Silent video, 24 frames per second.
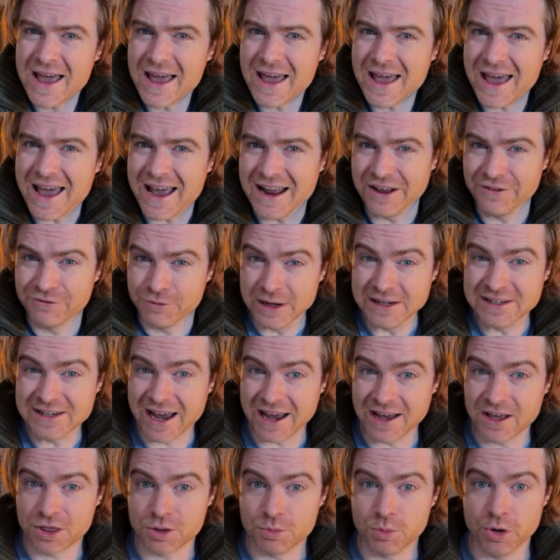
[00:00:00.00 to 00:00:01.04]
And if we
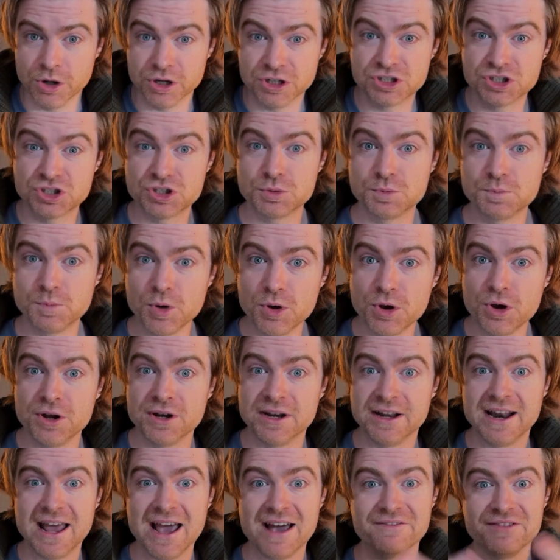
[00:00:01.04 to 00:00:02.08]
take the word spoon
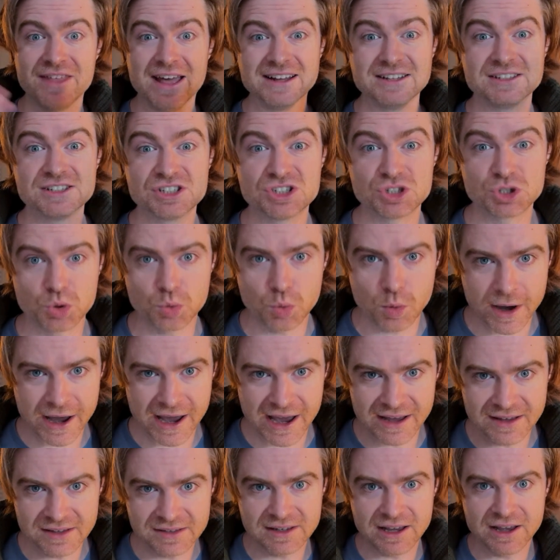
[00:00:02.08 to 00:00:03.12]
and have that
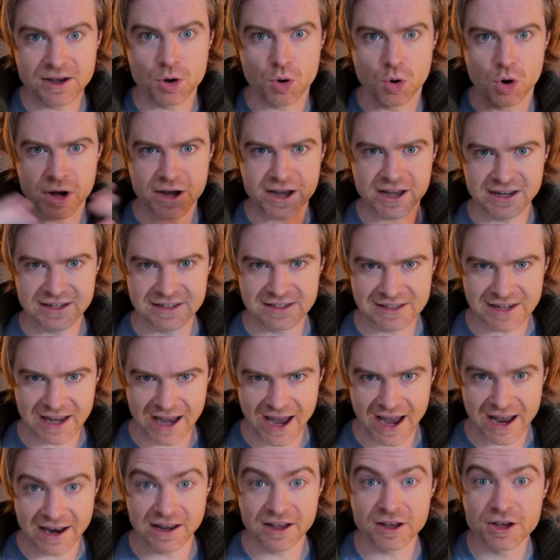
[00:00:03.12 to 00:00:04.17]
squeezing or
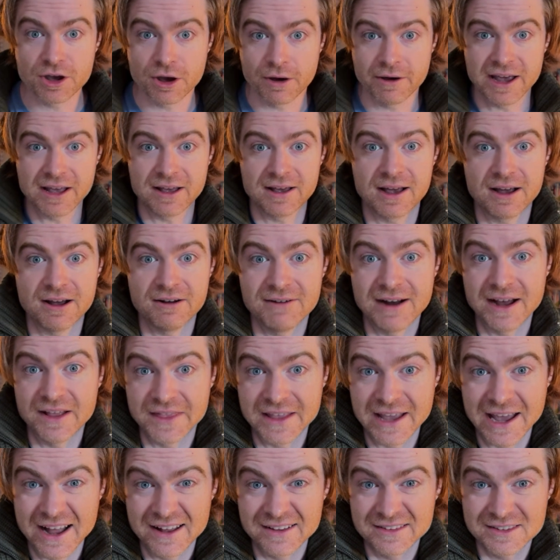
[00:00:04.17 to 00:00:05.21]
containing going around
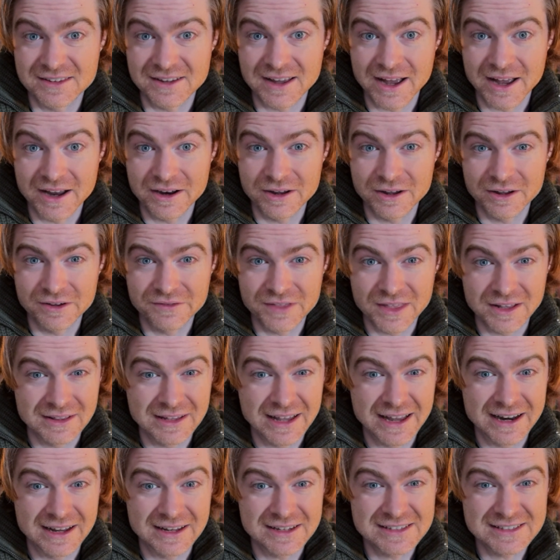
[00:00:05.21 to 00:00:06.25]
the outside of the
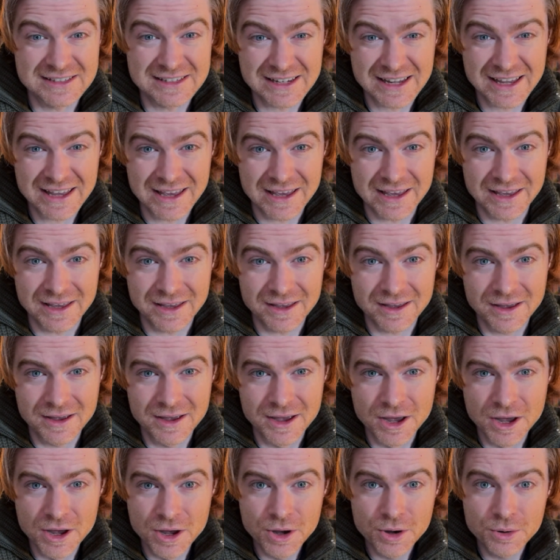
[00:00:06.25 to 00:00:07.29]
letter T,
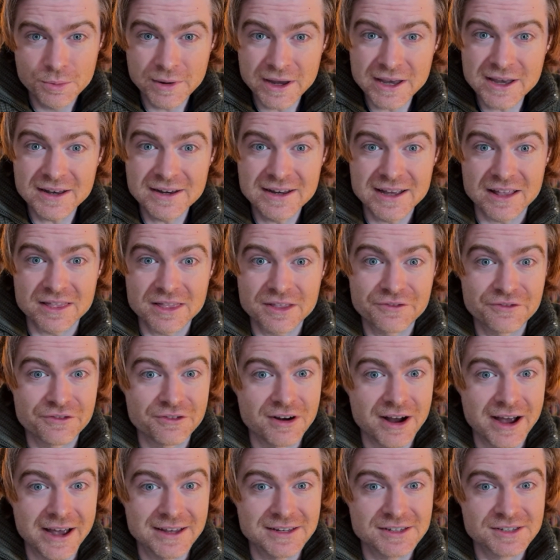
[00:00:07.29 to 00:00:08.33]
we can get the
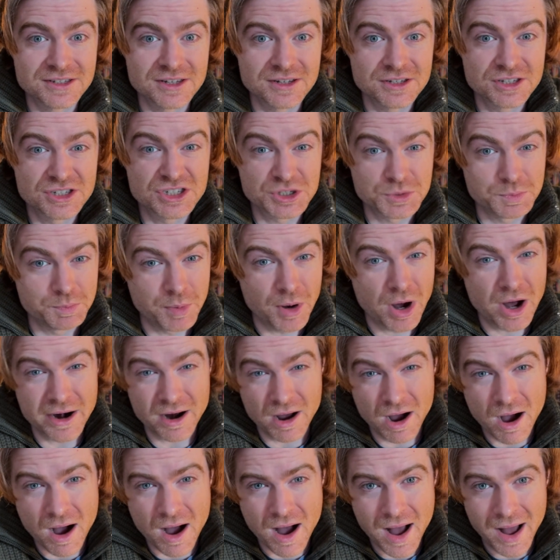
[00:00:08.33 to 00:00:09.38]
phrase spot
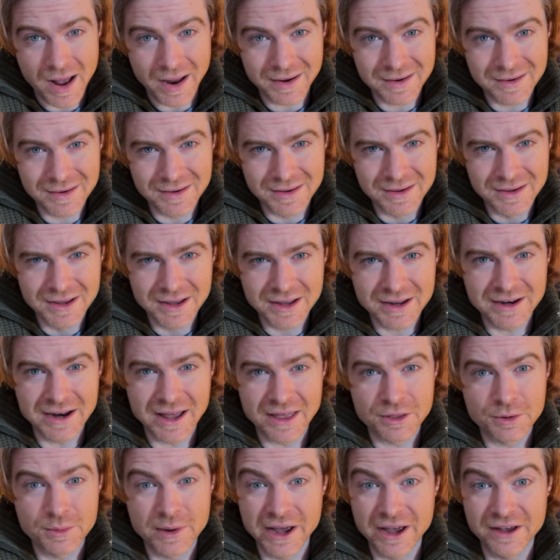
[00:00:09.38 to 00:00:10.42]
on,
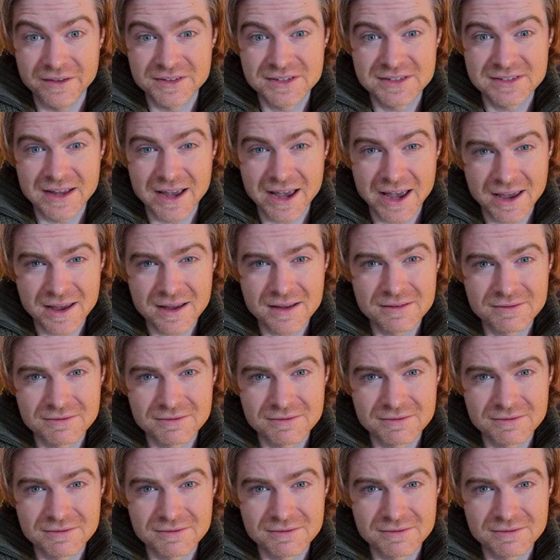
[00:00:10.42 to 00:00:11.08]
another way of saying